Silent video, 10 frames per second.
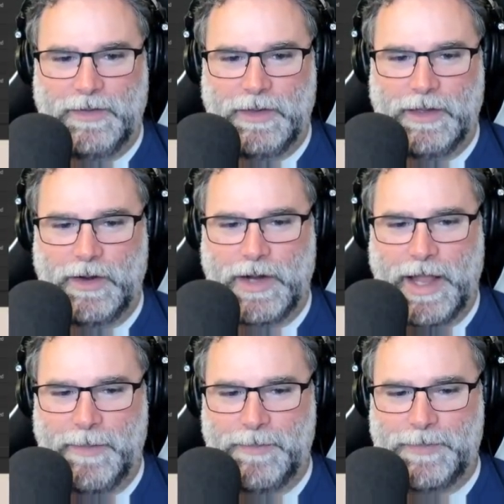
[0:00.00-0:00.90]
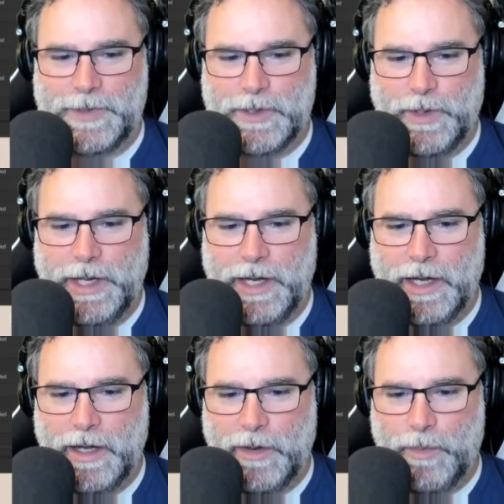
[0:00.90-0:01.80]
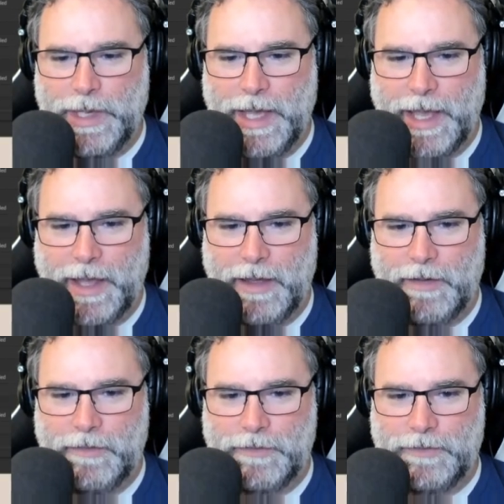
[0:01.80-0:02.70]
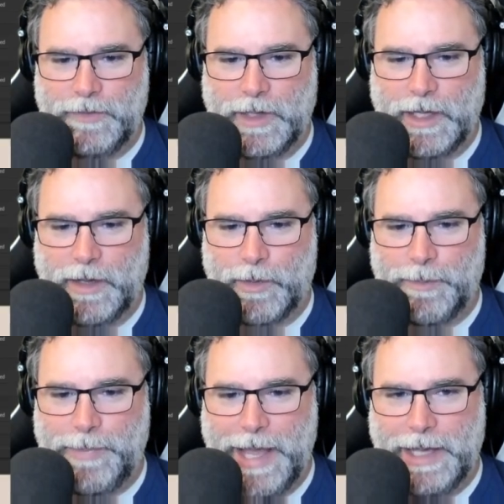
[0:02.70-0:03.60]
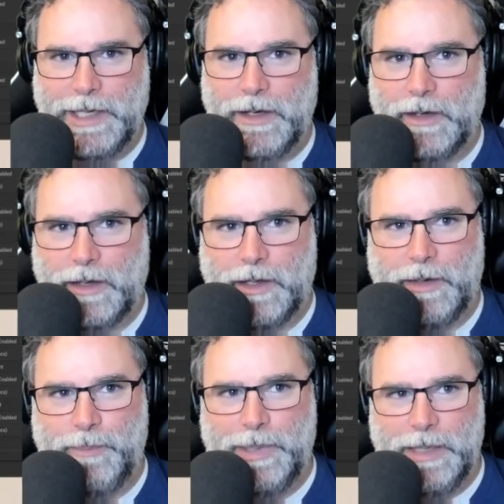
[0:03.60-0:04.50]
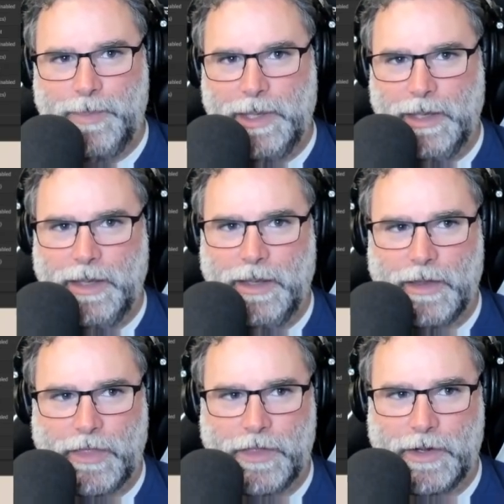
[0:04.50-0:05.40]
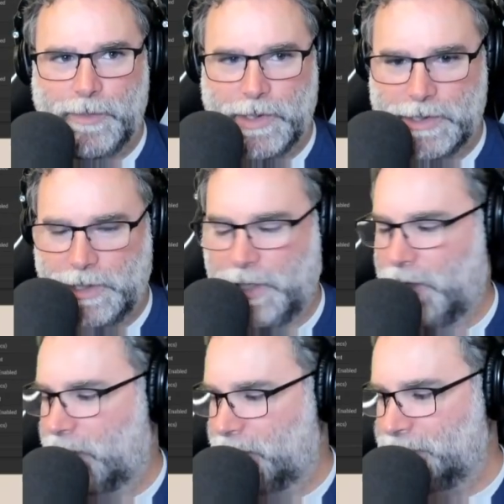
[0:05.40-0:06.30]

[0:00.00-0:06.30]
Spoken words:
All right. So here we have, we're back here on BP third person character.